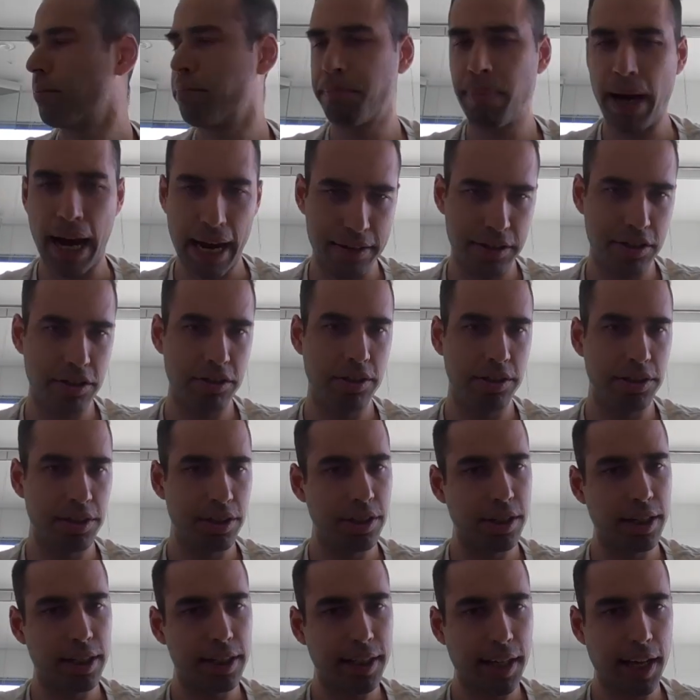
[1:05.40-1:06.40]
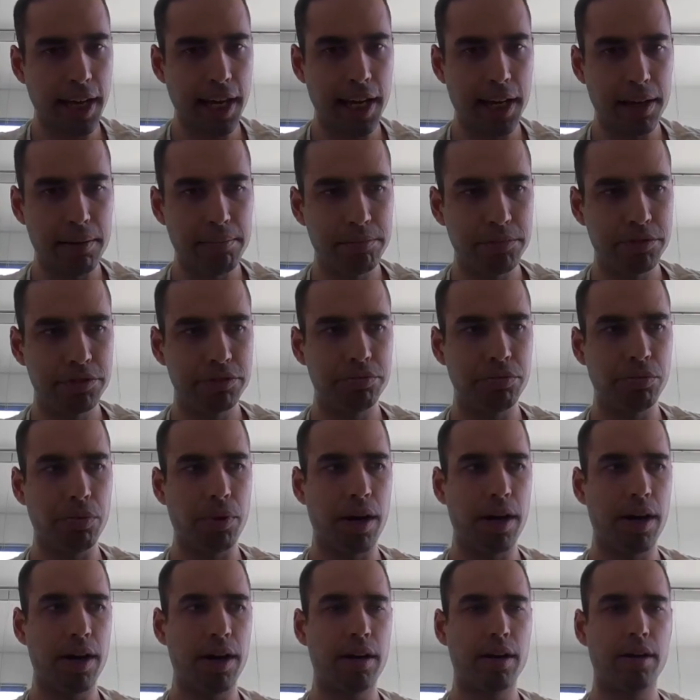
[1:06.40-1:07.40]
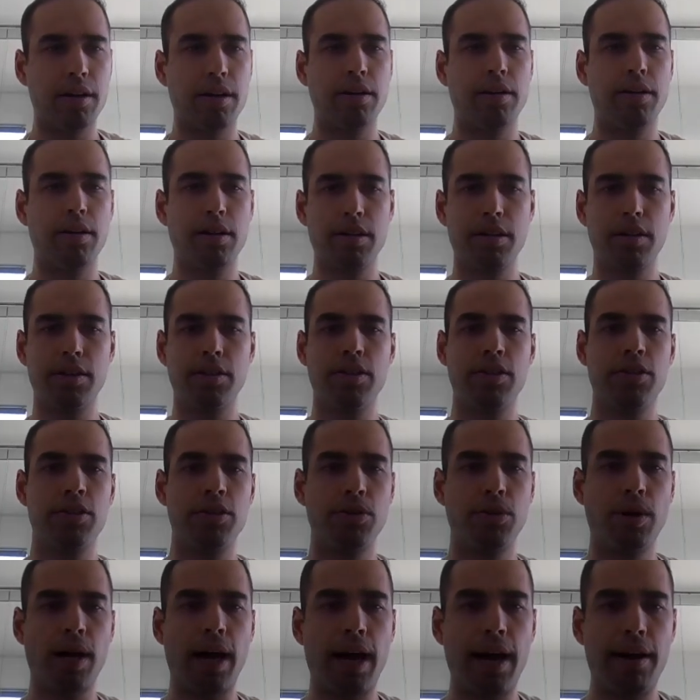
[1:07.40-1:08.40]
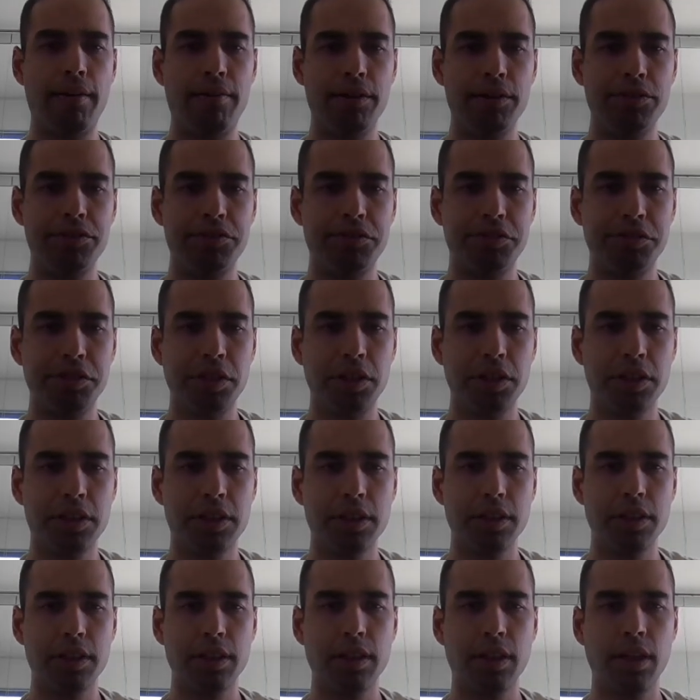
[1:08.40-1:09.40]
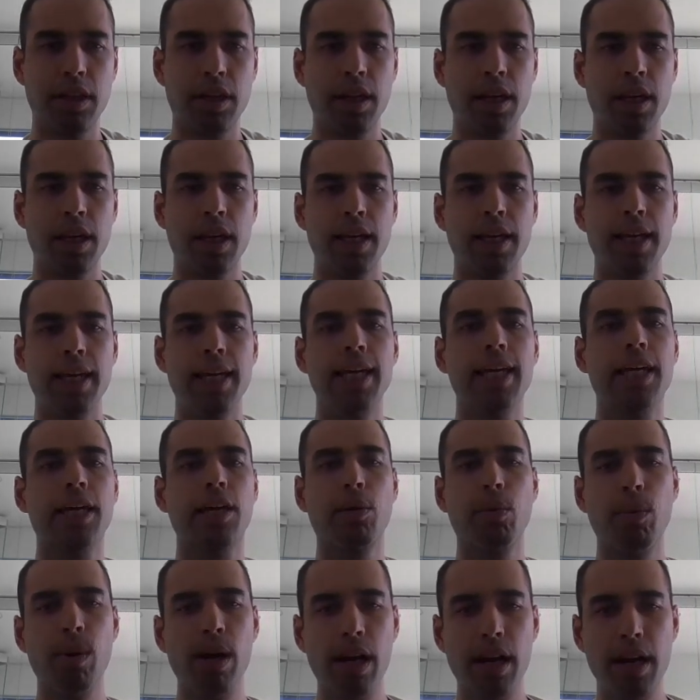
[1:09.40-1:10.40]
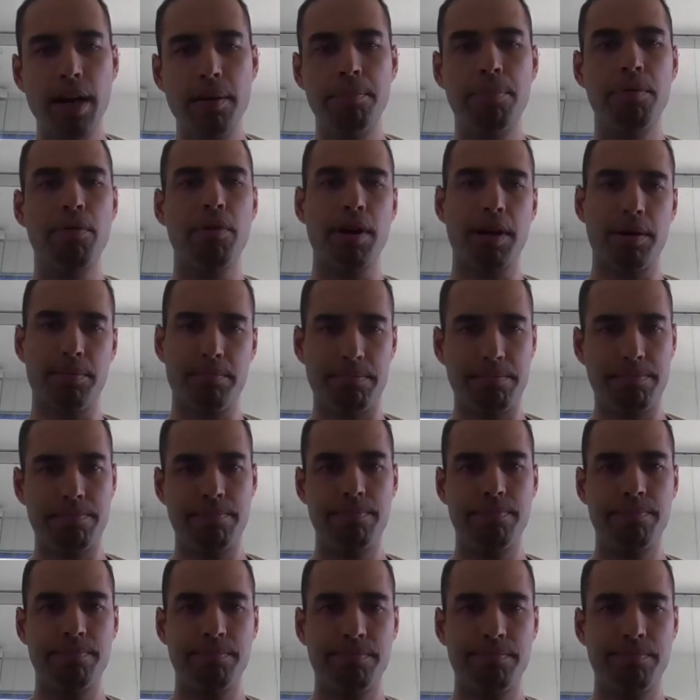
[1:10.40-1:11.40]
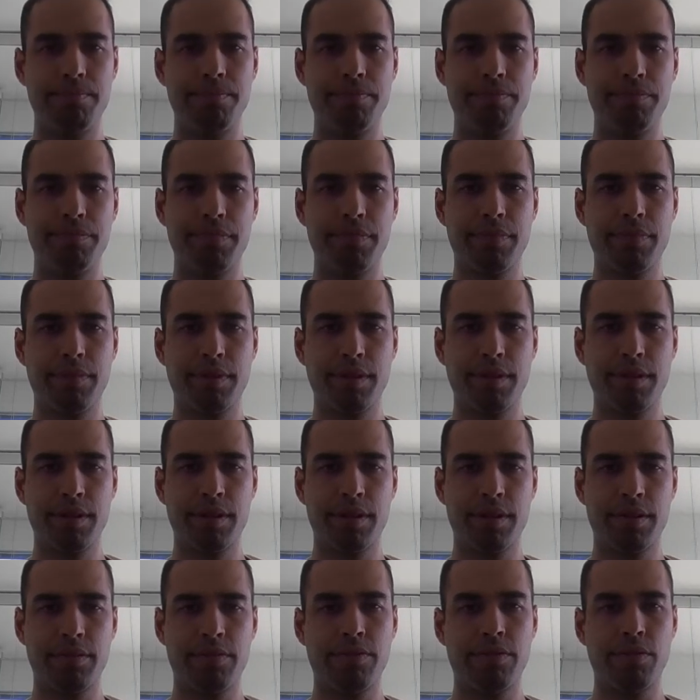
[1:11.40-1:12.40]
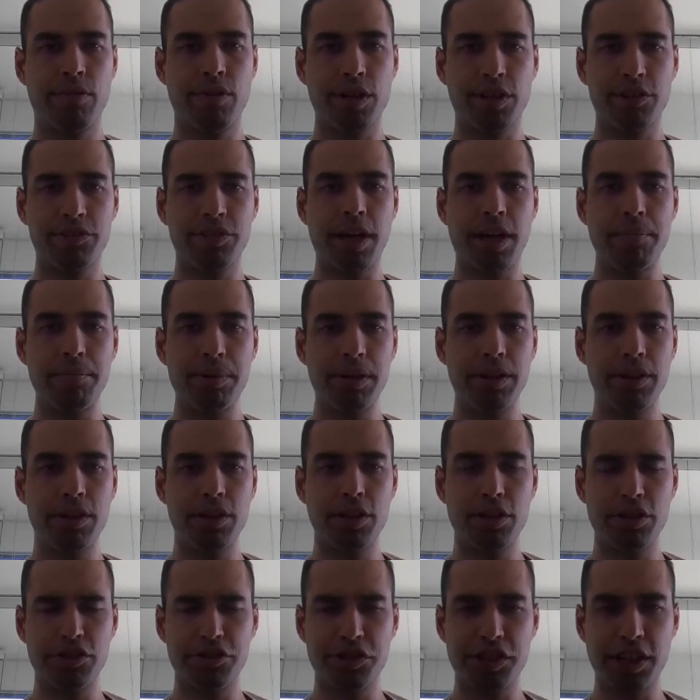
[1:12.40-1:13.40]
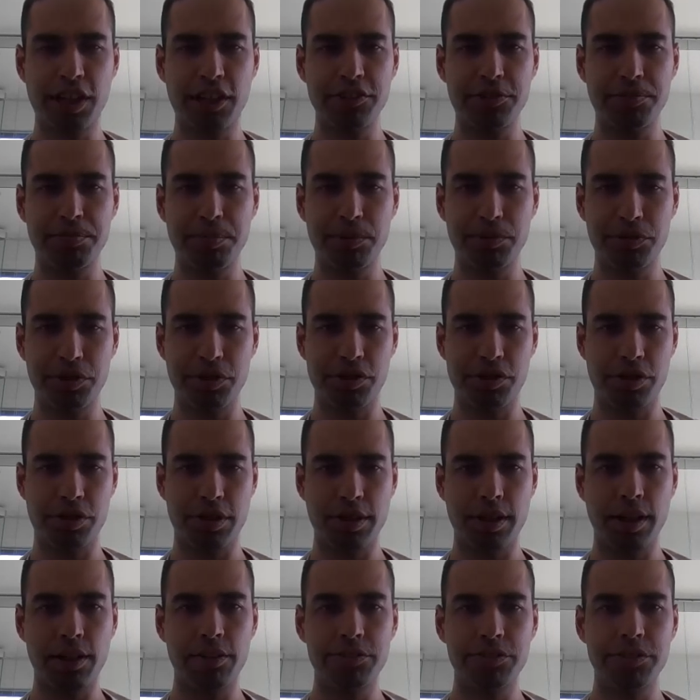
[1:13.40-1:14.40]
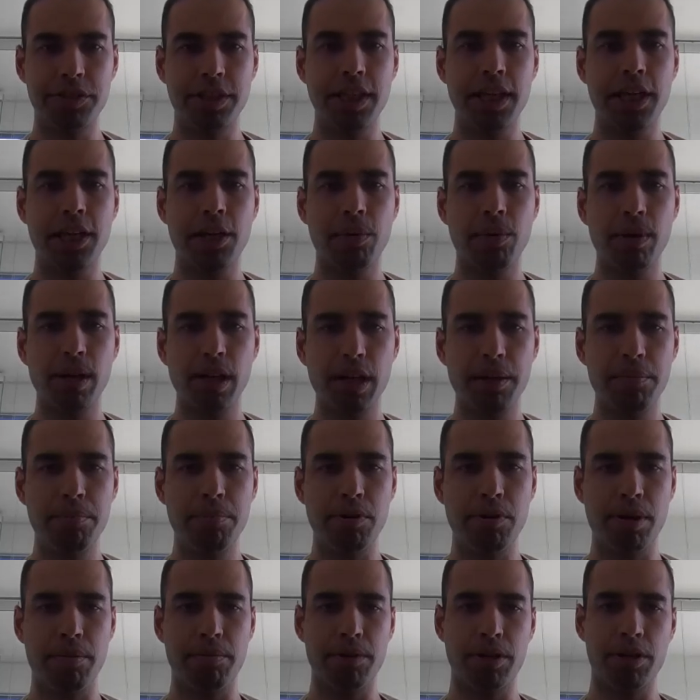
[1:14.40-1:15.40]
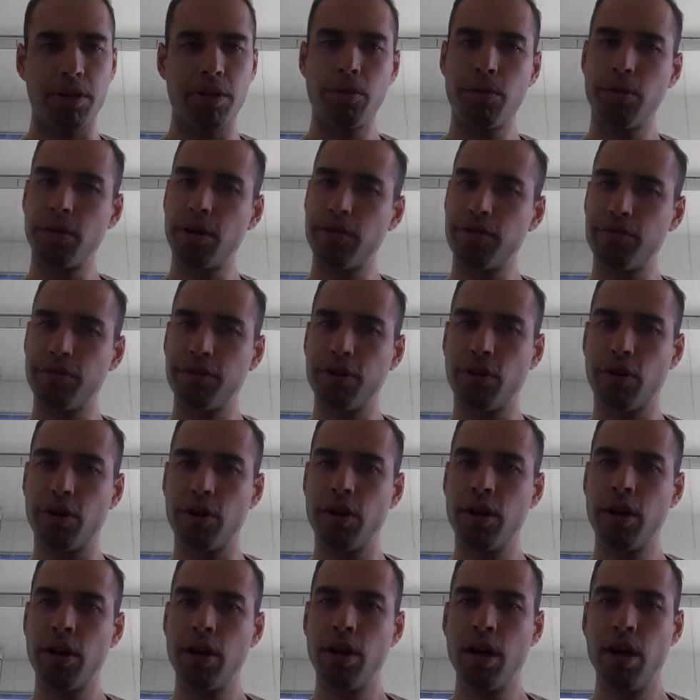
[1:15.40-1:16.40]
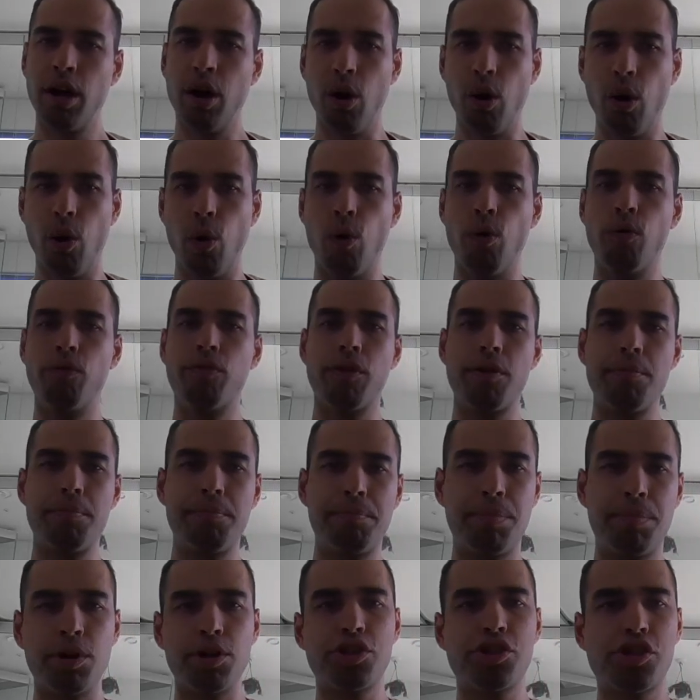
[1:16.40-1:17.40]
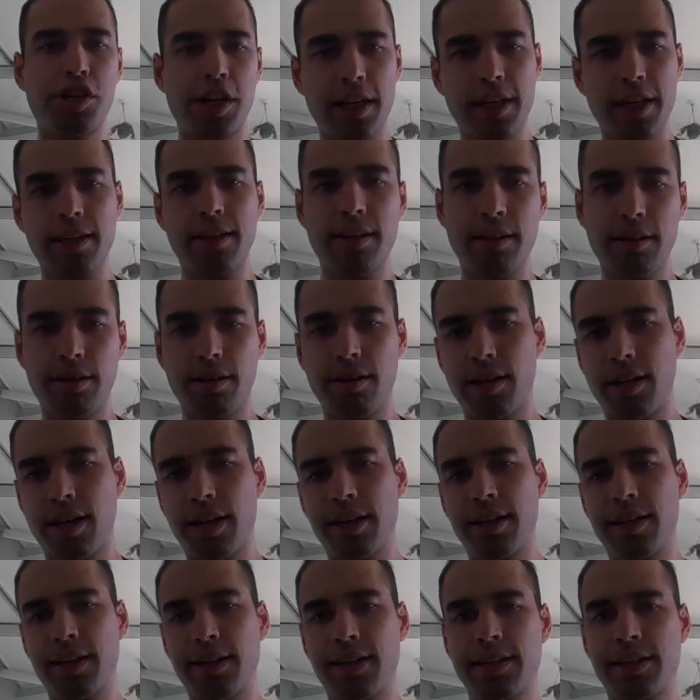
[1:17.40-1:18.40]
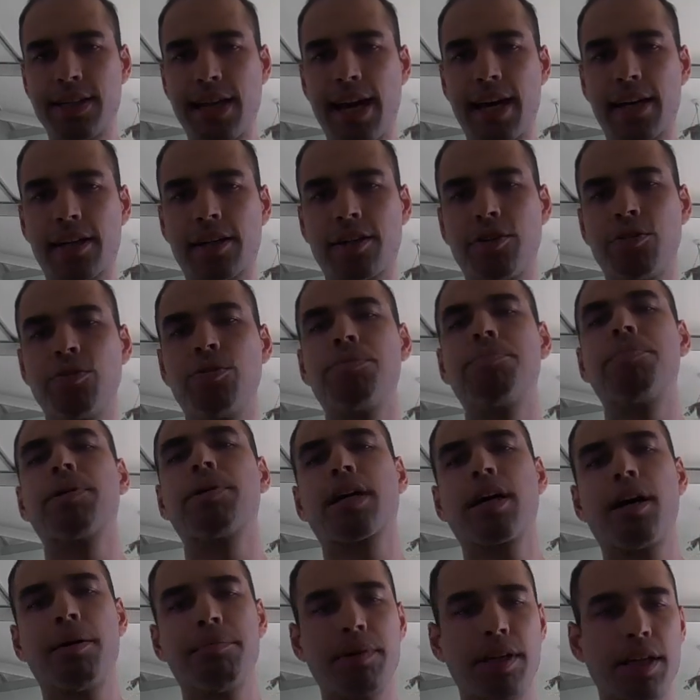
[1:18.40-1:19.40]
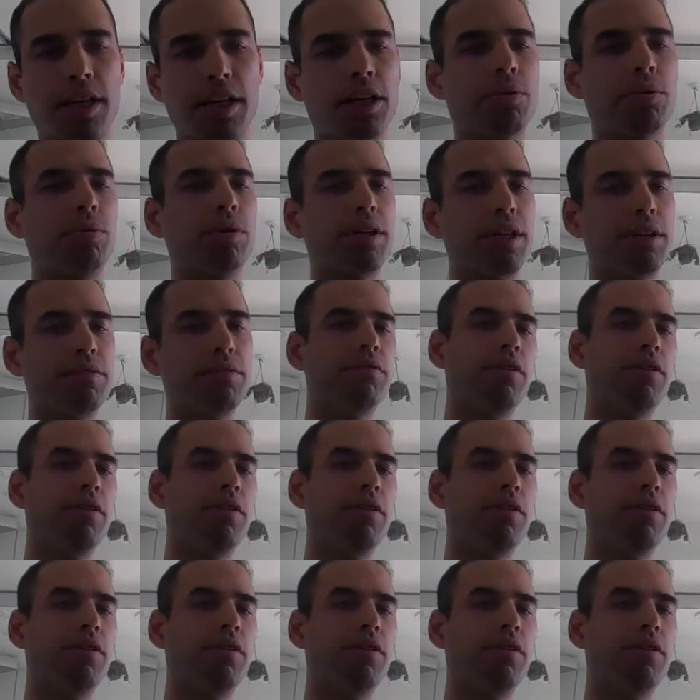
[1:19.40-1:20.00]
pattern in games where you have a certain equilibrium. For example, in this chess position, there's equilibrium. If you're over pushing in an attack, you'll become equally